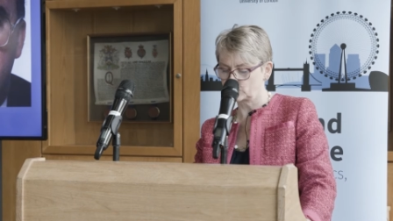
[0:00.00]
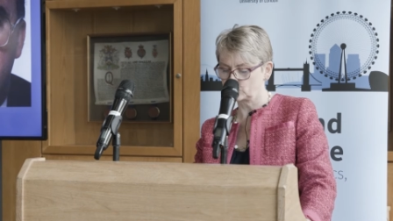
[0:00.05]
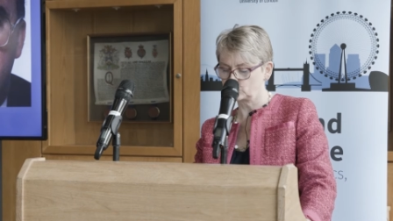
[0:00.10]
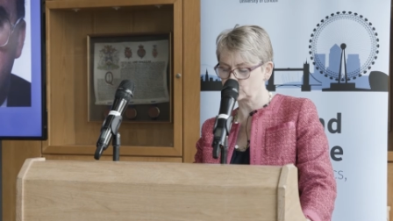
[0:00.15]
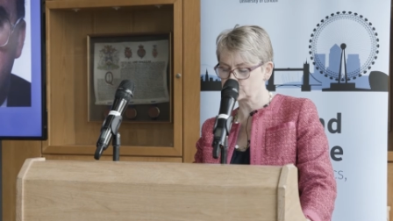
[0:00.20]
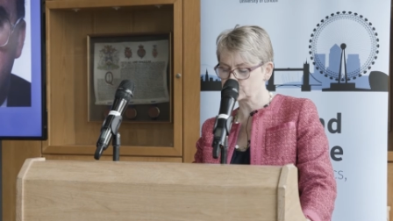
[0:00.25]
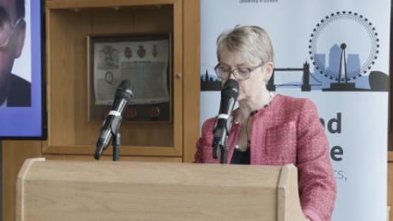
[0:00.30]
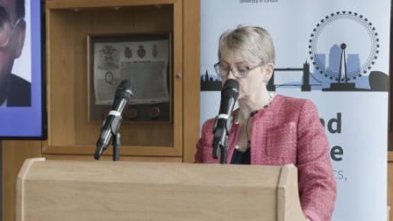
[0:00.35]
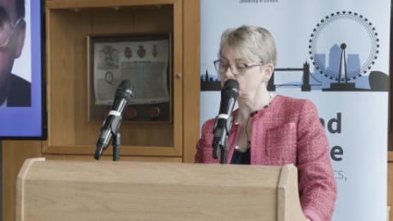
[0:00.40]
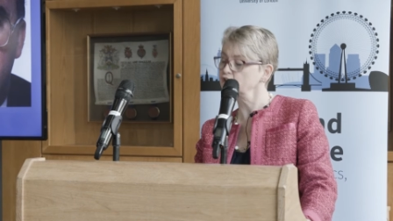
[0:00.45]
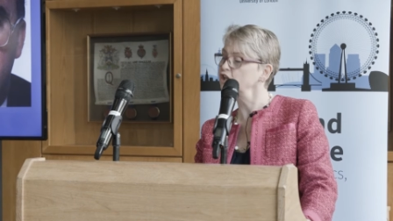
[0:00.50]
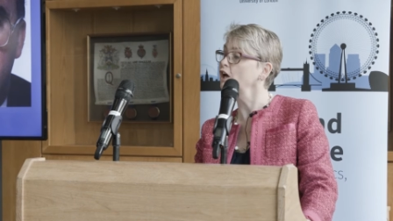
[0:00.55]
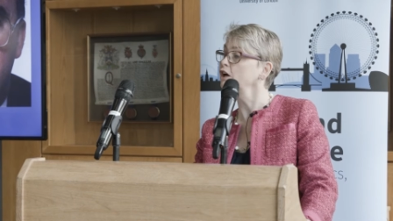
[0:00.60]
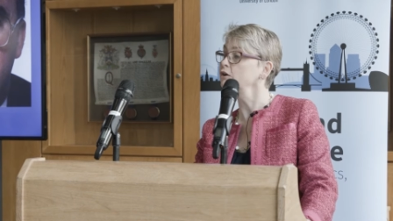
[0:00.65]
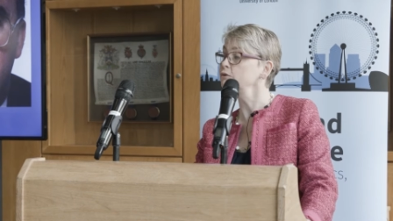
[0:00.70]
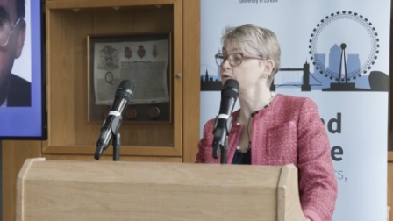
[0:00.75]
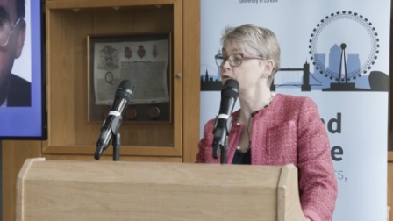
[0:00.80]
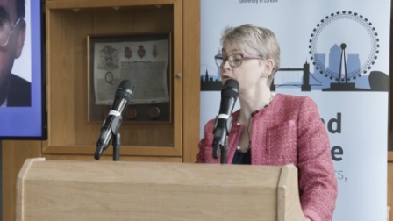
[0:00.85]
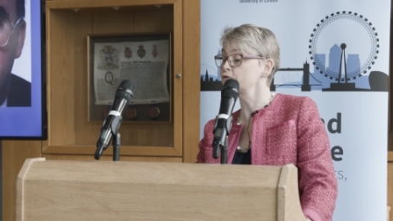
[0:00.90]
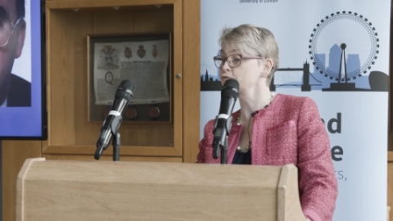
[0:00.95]
was to
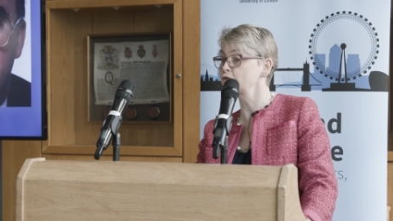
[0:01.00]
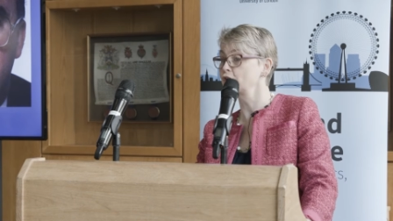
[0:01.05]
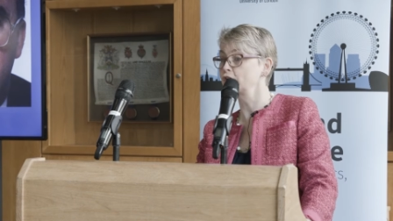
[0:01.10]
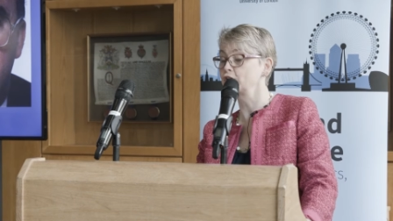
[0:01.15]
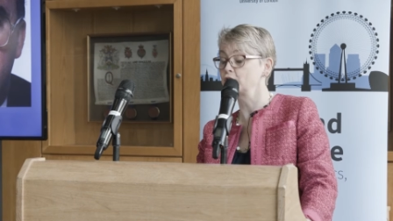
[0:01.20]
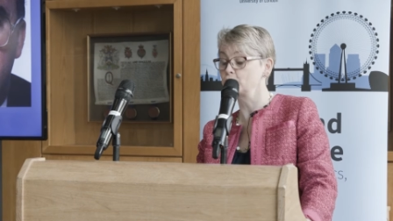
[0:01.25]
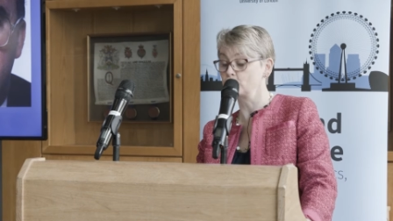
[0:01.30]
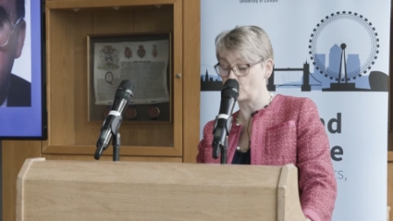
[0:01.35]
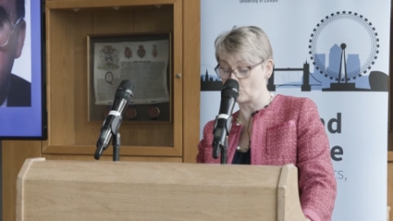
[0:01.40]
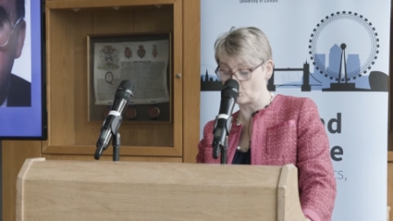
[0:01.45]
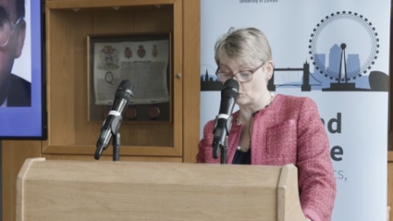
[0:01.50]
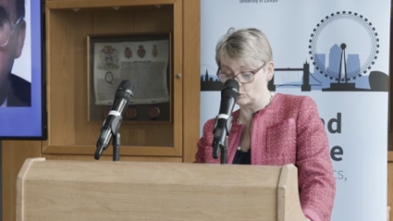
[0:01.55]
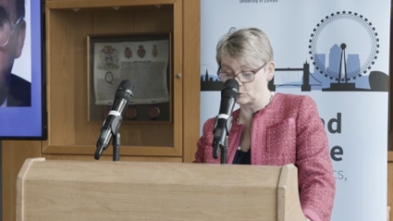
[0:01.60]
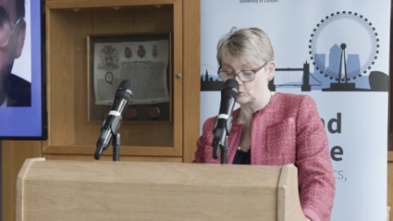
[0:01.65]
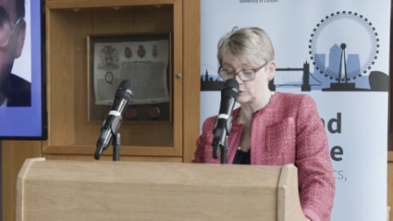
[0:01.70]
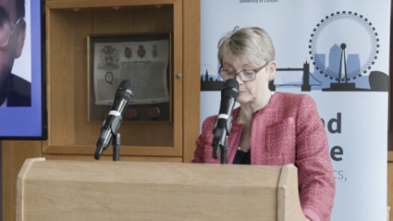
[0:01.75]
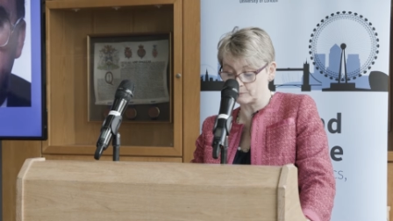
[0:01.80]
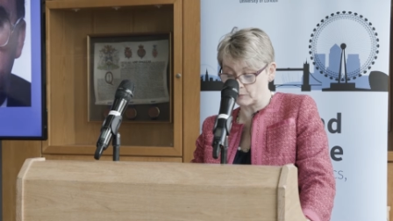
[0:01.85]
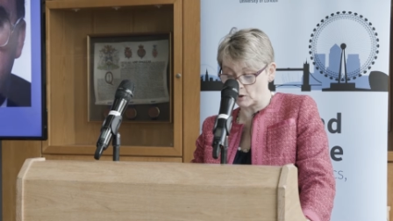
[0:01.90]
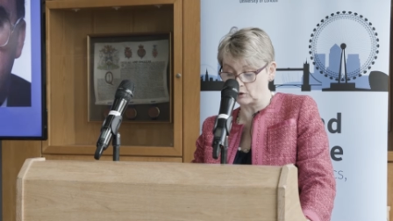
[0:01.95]
go through
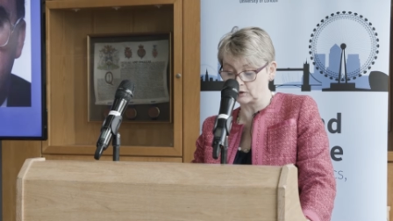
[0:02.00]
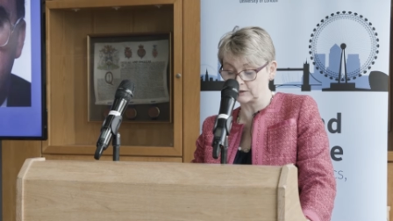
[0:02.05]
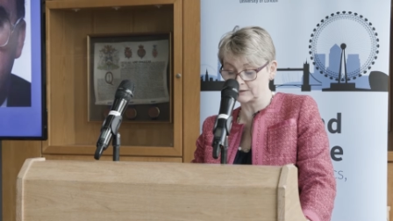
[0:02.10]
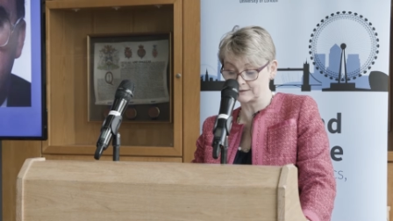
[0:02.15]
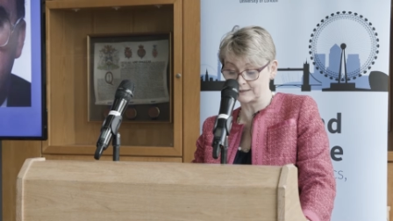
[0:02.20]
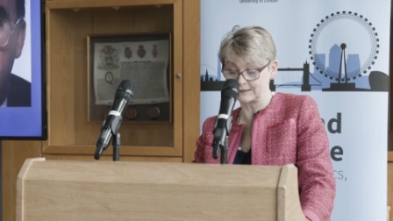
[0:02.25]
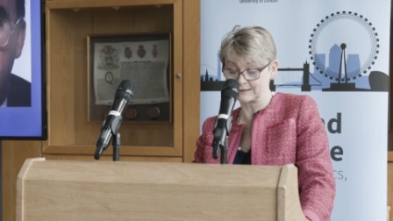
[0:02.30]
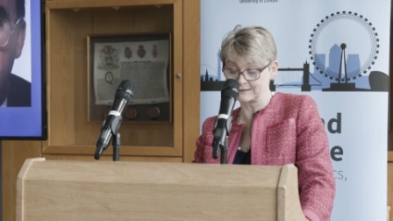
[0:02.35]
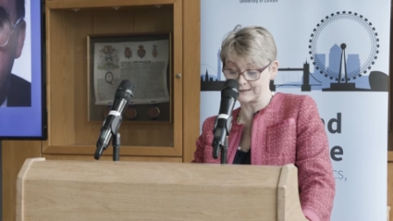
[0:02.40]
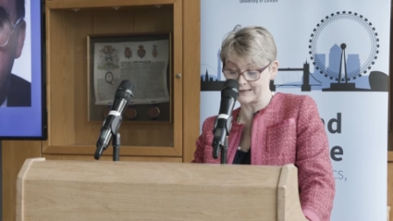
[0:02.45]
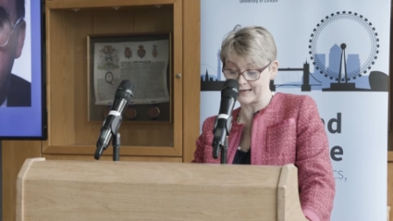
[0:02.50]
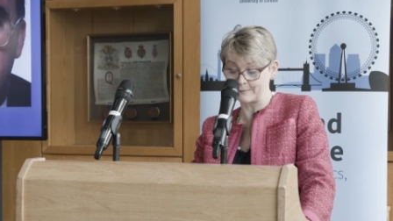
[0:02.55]
all the policies